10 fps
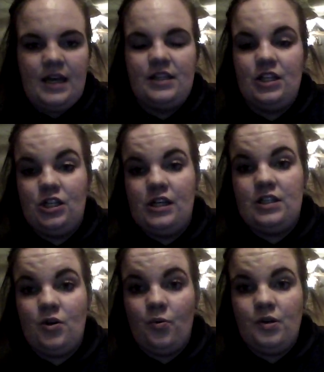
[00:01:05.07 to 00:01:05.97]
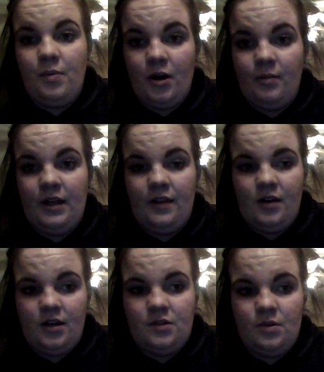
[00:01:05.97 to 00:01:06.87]
It's its own department in the
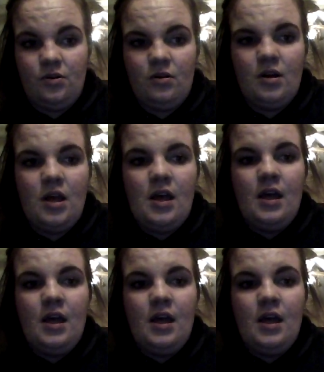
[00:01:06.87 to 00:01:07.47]
hospital.